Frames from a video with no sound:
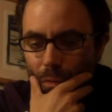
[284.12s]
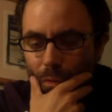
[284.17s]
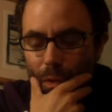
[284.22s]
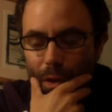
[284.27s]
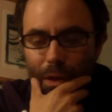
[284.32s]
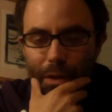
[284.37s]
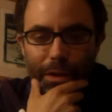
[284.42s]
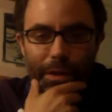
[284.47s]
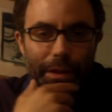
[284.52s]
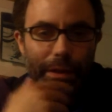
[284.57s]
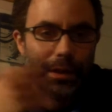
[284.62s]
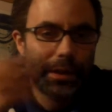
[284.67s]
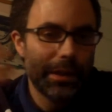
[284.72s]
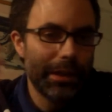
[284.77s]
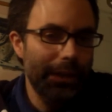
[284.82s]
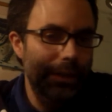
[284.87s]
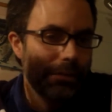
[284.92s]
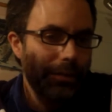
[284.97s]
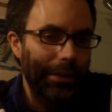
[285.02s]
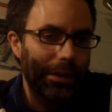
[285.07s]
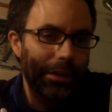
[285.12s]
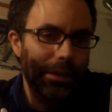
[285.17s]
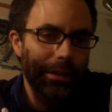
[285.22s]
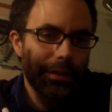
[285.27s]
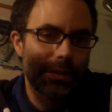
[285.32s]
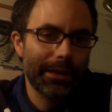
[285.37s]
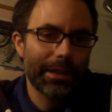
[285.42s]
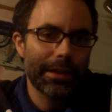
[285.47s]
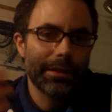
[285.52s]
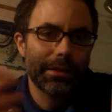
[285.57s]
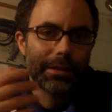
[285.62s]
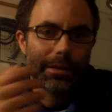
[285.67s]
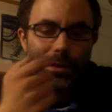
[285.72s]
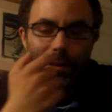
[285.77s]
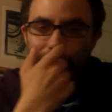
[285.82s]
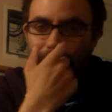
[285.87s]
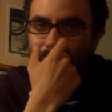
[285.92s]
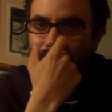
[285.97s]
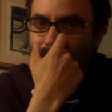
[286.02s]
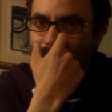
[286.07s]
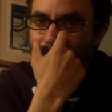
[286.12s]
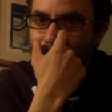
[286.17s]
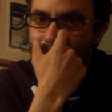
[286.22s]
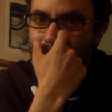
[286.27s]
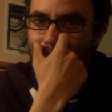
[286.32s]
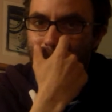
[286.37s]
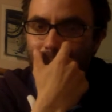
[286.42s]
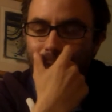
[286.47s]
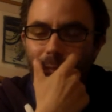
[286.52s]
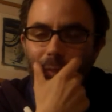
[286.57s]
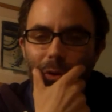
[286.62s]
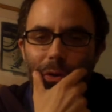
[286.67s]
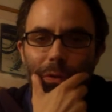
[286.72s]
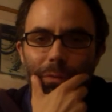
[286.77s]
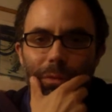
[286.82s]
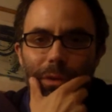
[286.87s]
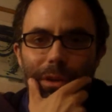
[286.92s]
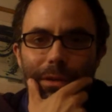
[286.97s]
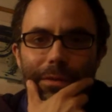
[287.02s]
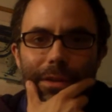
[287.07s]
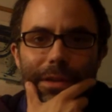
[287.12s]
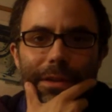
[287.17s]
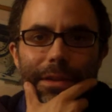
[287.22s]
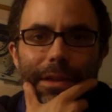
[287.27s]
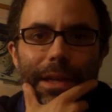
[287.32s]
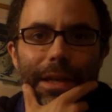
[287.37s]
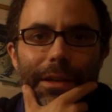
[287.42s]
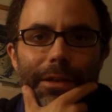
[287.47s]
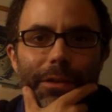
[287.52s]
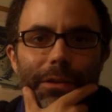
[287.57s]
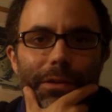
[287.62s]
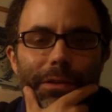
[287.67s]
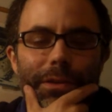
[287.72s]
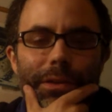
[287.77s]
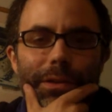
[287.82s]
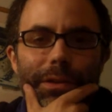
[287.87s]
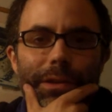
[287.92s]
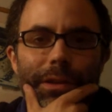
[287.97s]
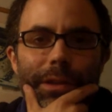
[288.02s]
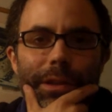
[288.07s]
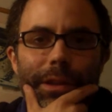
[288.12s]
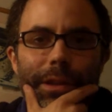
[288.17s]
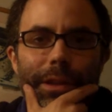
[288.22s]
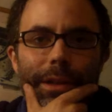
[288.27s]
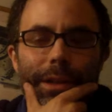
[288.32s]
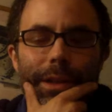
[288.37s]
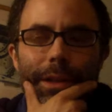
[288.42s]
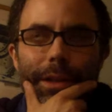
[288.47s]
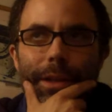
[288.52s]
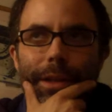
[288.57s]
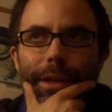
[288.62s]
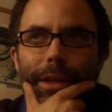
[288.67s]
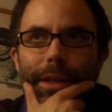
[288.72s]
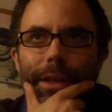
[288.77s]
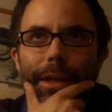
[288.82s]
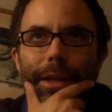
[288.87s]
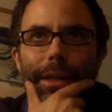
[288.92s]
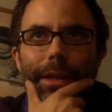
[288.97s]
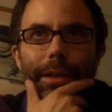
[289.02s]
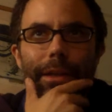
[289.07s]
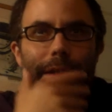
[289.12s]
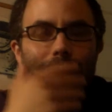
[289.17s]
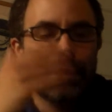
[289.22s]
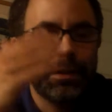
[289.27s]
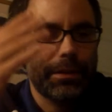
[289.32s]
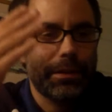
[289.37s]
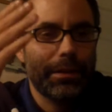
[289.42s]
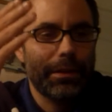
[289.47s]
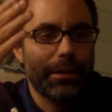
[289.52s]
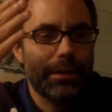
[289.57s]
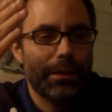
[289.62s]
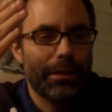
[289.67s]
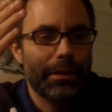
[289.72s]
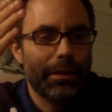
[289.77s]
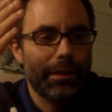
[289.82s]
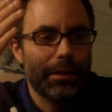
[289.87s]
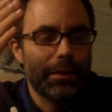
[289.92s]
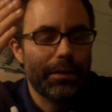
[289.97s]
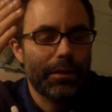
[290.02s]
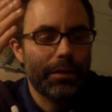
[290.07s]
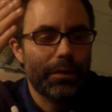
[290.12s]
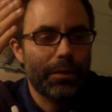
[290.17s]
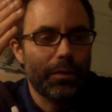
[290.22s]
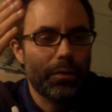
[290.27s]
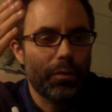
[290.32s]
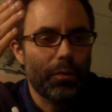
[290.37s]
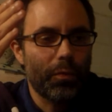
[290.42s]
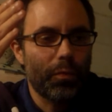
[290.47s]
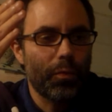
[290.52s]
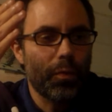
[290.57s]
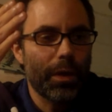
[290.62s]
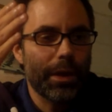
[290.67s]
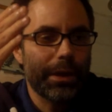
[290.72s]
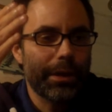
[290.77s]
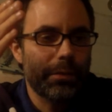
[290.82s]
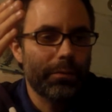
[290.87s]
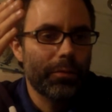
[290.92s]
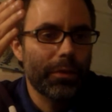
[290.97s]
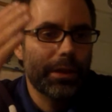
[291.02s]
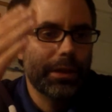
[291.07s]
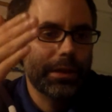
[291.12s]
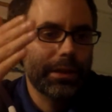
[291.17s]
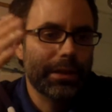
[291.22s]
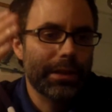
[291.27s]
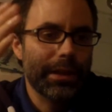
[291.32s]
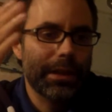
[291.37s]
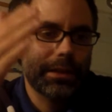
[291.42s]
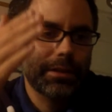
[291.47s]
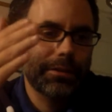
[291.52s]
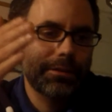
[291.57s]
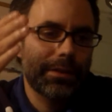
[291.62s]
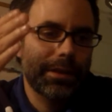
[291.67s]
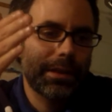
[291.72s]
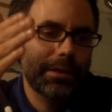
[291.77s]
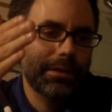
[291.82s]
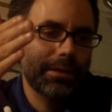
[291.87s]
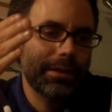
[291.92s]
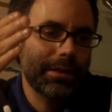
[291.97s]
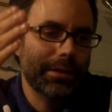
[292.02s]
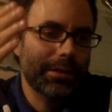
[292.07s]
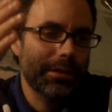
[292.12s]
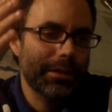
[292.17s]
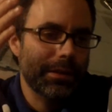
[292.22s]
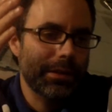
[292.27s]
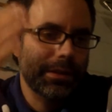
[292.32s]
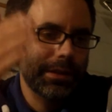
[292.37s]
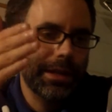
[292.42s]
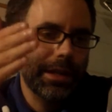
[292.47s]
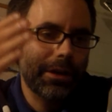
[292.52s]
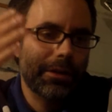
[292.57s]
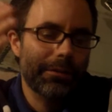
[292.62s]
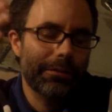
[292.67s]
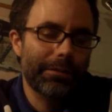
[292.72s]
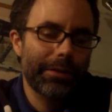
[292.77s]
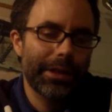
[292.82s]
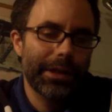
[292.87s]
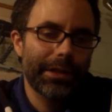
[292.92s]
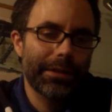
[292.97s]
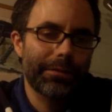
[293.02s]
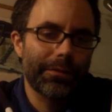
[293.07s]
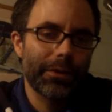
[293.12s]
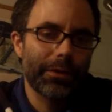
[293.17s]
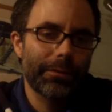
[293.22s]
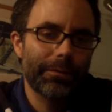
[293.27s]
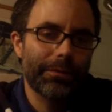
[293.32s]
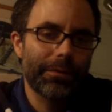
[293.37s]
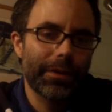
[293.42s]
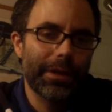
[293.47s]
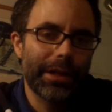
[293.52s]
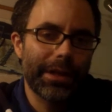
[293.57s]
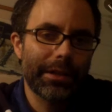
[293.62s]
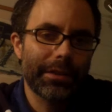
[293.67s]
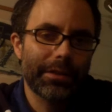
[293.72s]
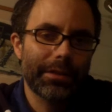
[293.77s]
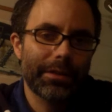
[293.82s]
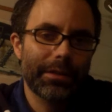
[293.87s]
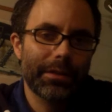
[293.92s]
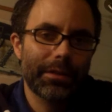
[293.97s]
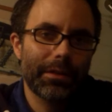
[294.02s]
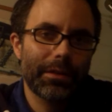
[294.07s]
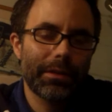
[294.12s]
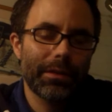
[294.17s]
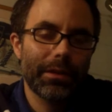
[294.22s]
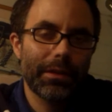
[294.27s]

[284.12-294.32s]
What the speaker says: where even a sentence is one of these scales, and one of these kinds of sentences is a noun phrase, verb phrase,